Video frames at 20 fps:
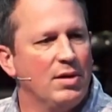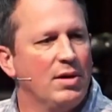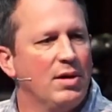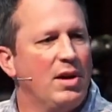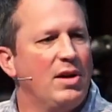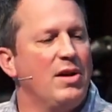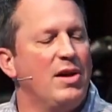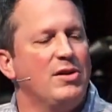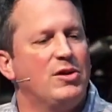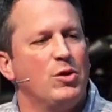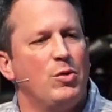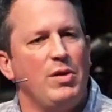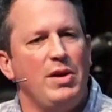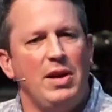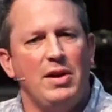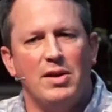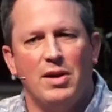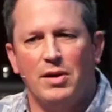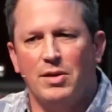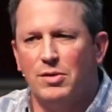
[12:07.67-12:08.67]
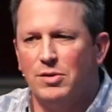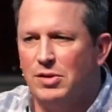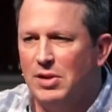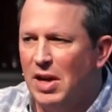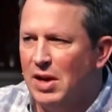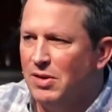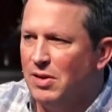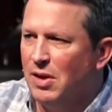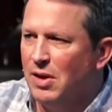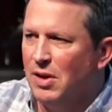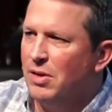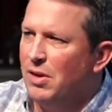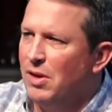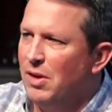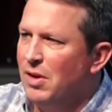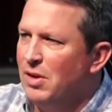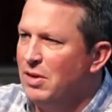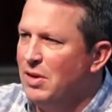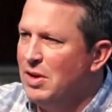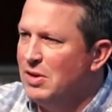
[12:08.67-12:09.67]
And so we need to understand that
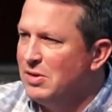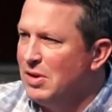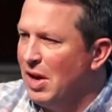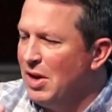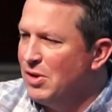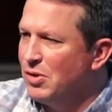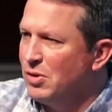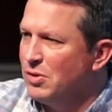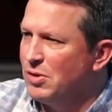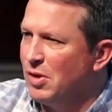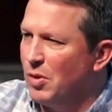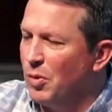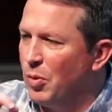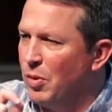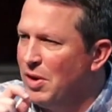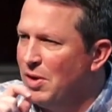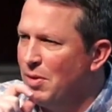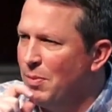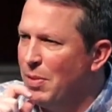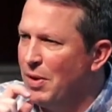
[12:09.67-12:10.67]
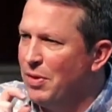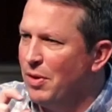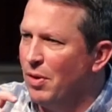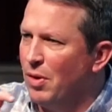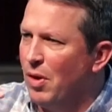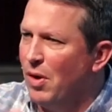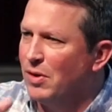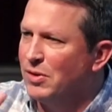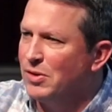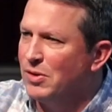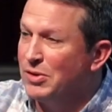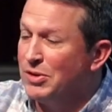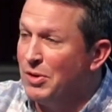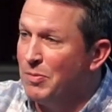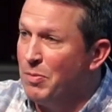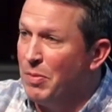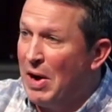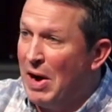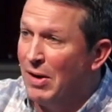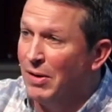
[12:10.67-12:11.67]
these nations are real, but they're also
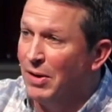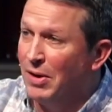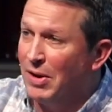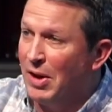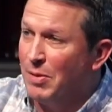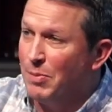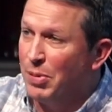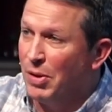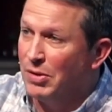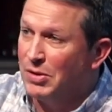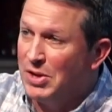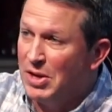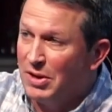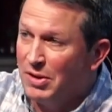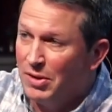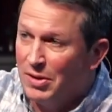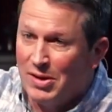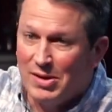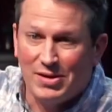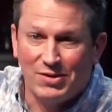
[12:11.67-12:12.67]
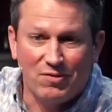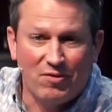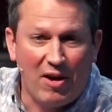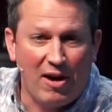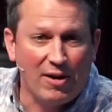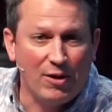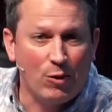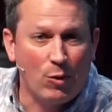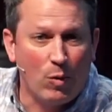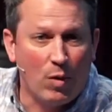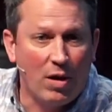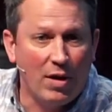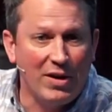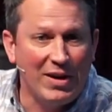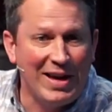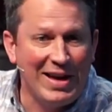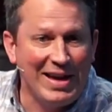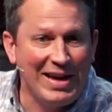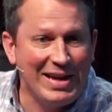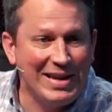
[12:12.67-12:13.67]
symbolic, and particularly this final one
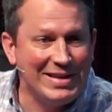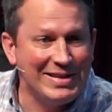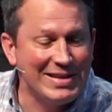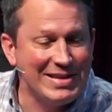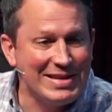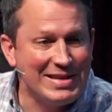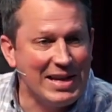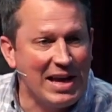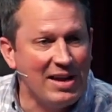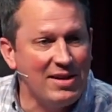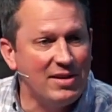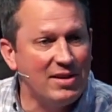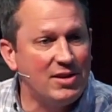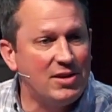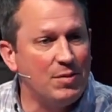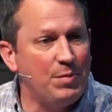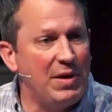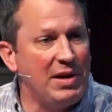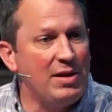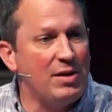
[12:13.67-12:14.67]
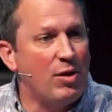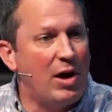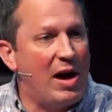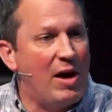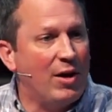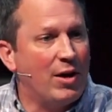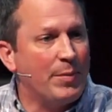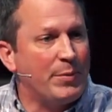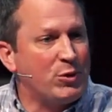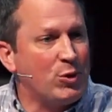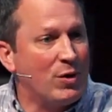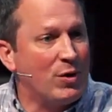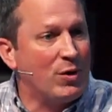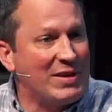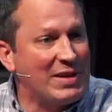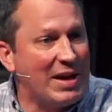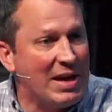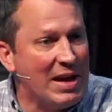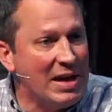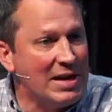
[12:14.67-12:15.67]
is intended to be held up sort of
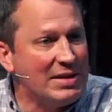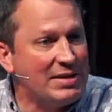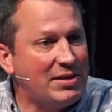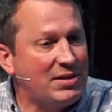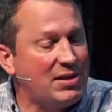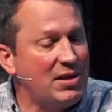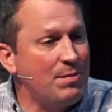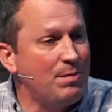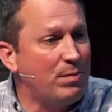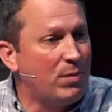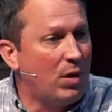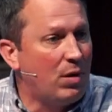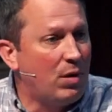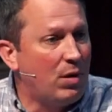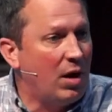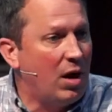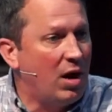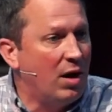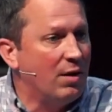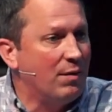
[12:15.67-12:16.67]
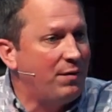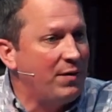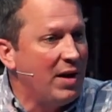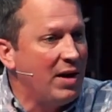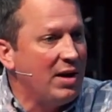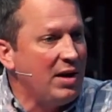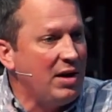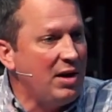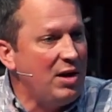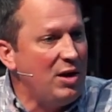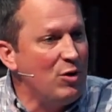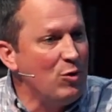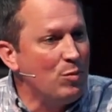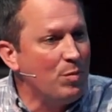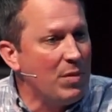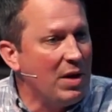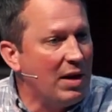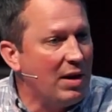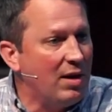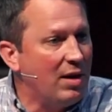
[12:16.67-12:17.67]
as a symbol of
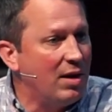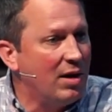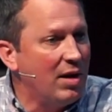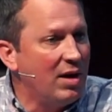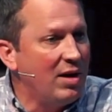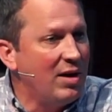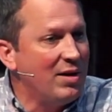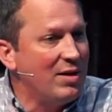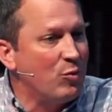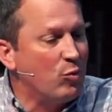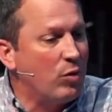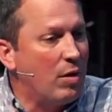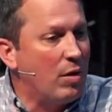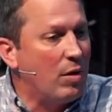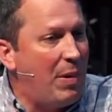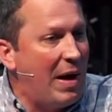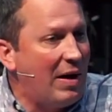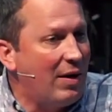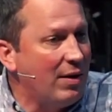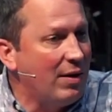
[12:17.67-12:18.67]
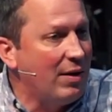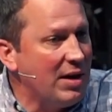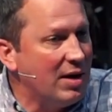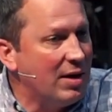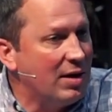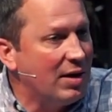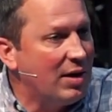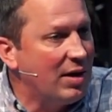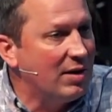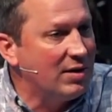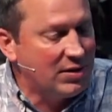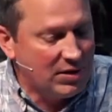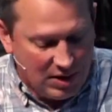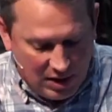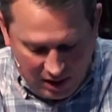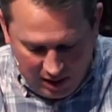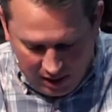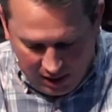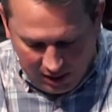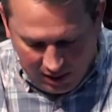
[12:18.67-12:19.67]
human rebellion against
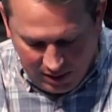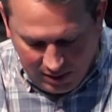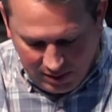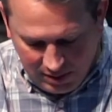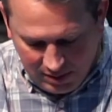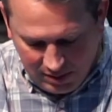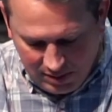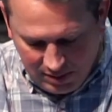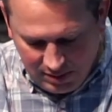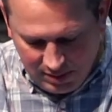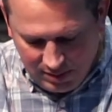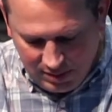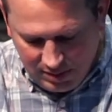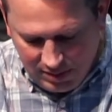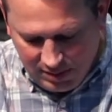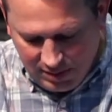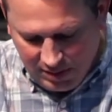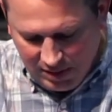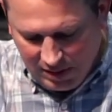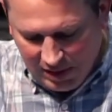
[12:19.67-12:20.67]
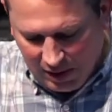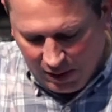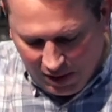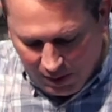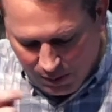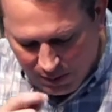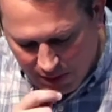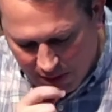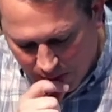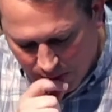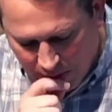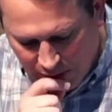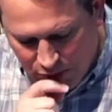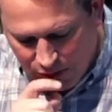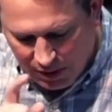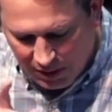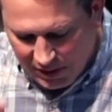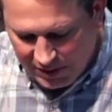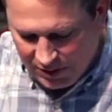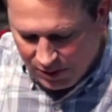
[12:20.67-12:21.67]
God. I want you
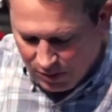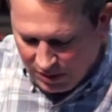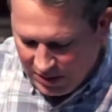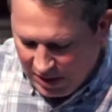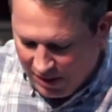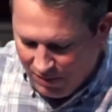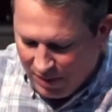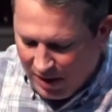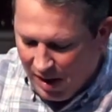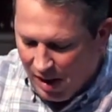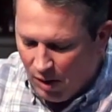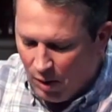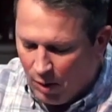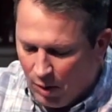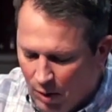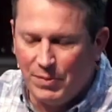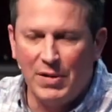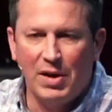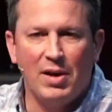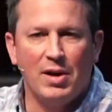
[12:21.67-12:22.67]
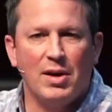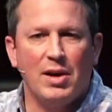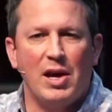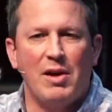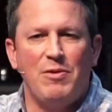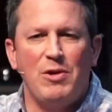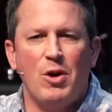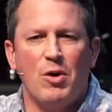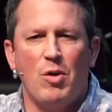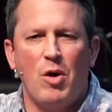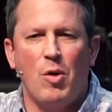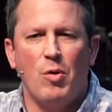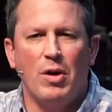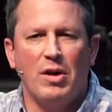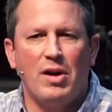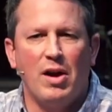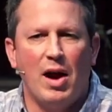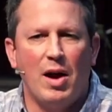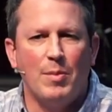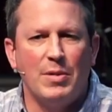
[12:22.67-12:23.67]
to listen to what David Helm, if you don't own a
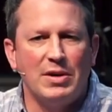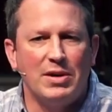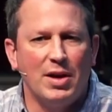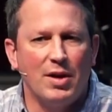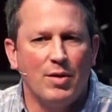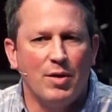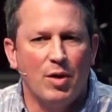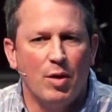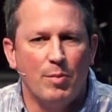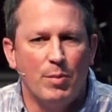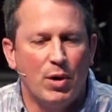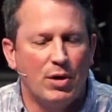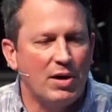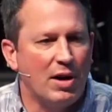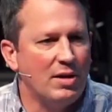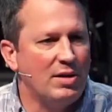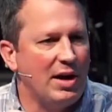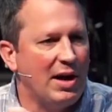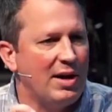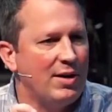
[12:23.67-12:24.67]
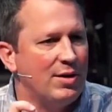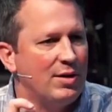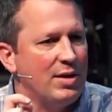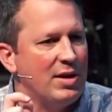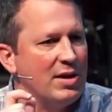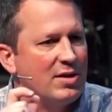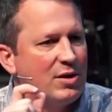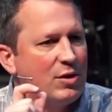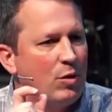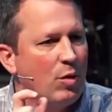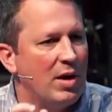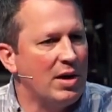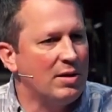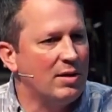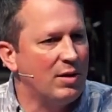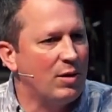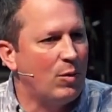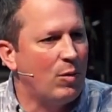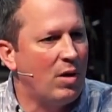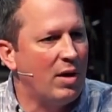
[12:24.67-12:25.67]
commentary or a book on Daniel, he has a great
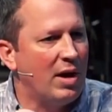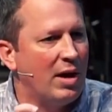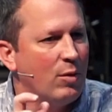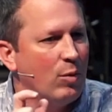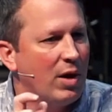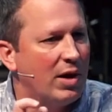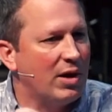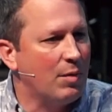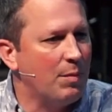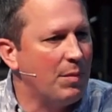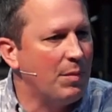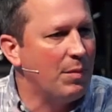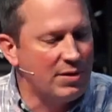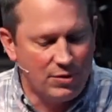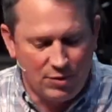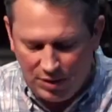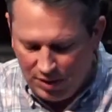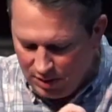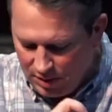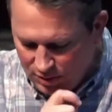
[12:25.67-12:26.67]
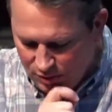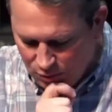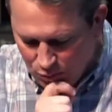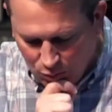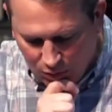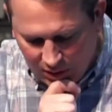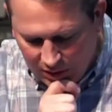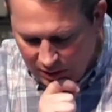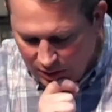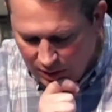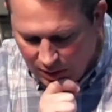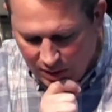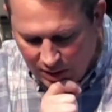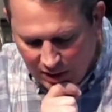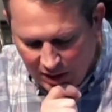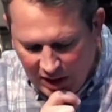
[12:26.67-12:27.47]
little one. I'd recommend it to you. It's really good.